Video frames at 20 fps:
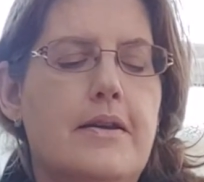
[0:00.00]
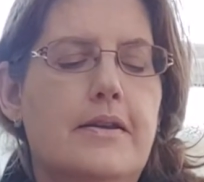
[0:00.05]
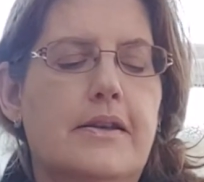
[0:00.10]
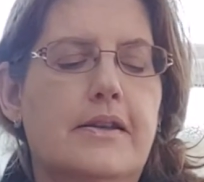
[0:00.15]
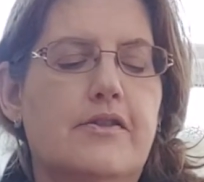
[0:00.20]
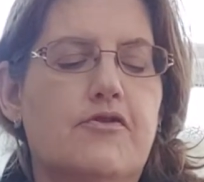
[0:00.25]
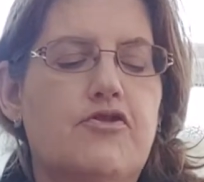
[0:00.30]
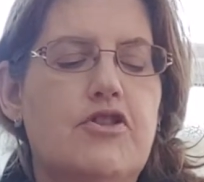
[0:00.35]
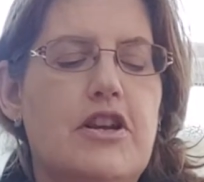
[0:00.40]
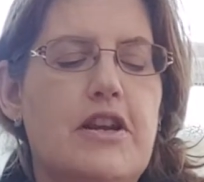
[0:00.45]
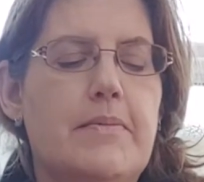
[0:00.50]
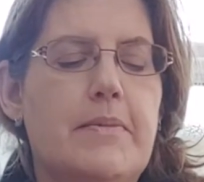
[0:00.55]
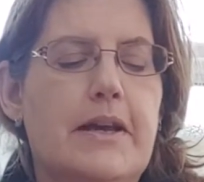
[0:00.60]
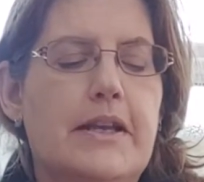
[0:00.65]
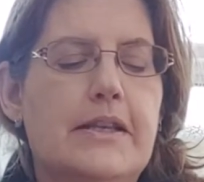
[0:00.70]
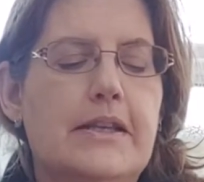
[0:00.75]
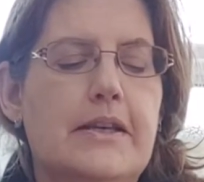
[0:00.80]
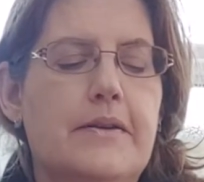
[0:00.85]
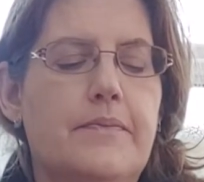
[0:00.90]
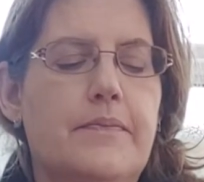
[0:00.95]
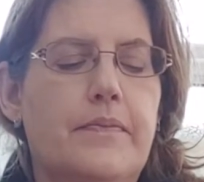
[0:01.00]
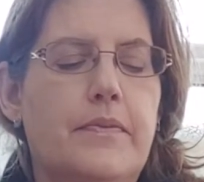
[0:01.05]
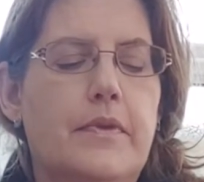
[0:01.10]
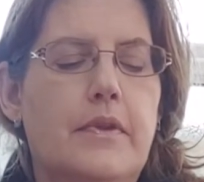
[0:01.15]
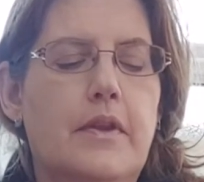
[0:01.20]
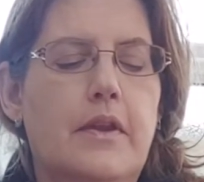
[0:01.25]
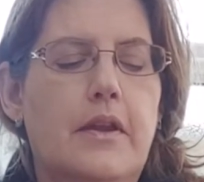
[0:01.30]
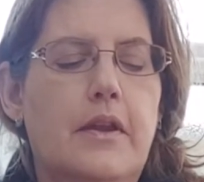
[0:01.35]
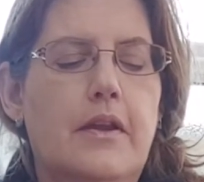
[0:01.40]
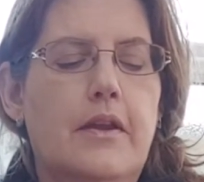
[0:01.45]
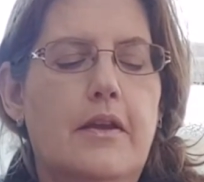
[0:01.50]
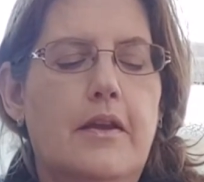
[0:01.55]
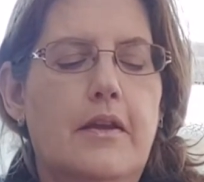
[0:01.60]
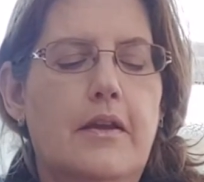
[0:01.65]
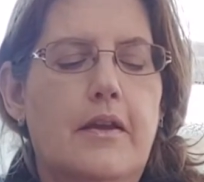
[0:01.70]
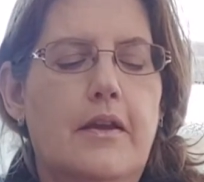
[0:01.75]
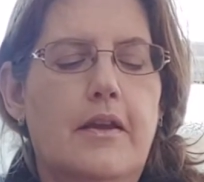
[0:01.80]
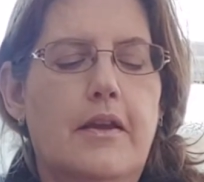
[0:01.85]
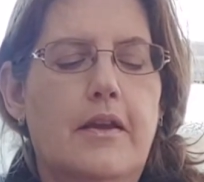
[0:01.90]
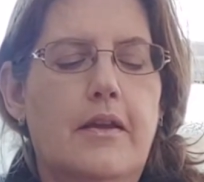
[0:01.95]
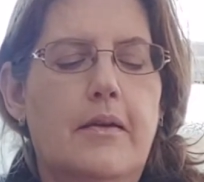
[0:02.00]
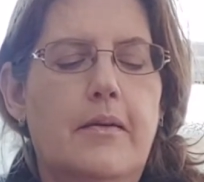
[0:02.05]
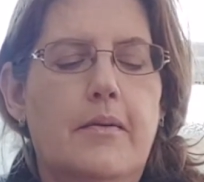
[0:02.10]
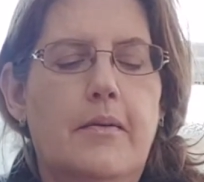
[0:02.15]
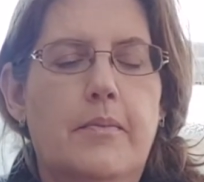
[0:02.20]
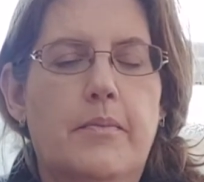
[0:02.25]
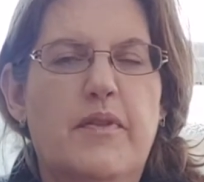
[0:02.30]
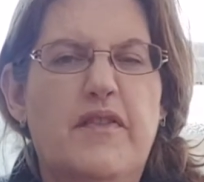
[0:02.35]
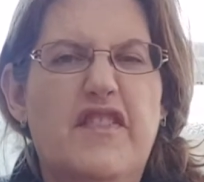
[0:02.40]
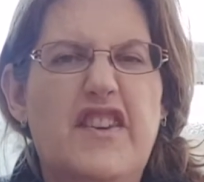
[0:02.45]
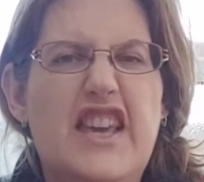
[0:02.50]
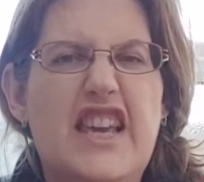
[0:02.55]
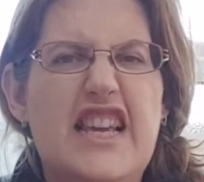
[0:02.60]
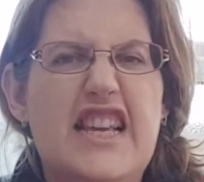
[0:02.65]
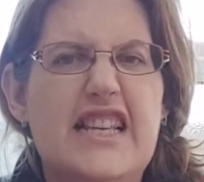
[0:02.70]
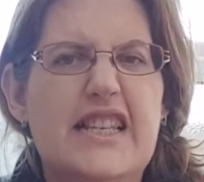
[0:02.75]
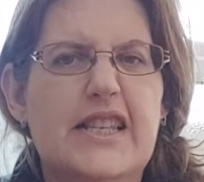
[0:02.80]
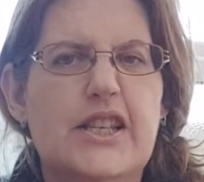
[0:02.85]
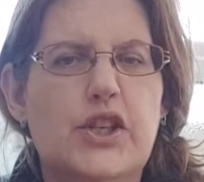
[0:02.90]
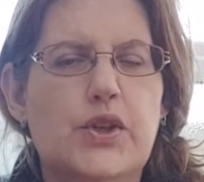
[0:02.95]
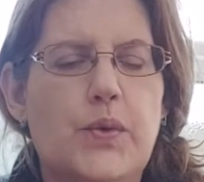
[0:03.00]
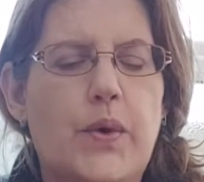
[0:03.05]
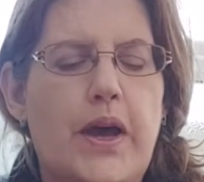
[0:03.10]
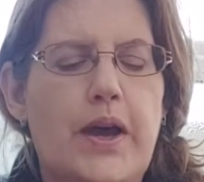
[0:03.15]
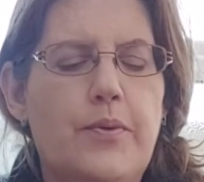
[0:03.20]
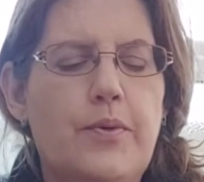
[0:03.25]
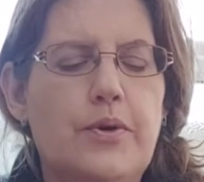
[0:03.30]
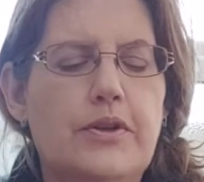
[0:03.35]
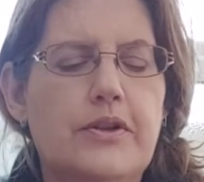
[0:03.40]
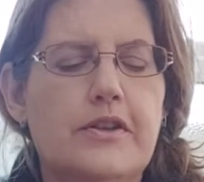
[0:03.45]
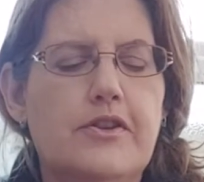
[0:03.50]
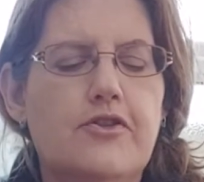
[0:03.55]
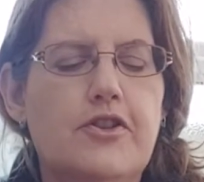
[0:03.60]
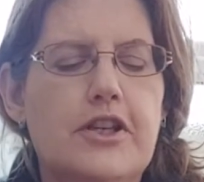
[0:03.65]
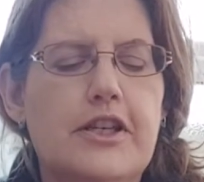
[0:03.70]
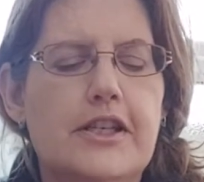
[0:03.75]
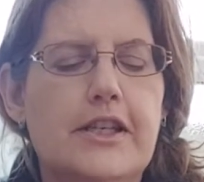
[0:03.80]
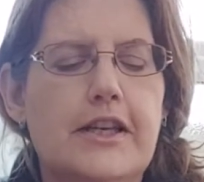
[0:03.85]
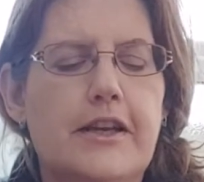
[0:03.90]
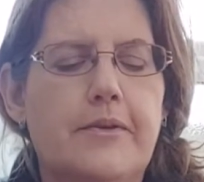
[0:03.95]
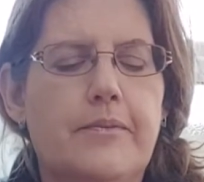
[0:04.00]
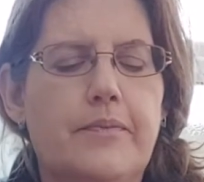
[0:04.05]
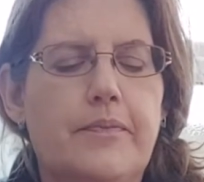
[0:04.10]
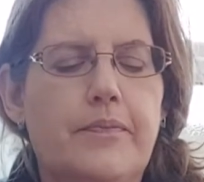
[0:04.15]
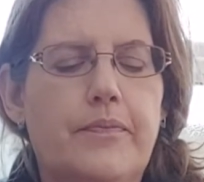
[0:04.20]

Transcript: Doesn't really matter. But for ease, the square ones are easier.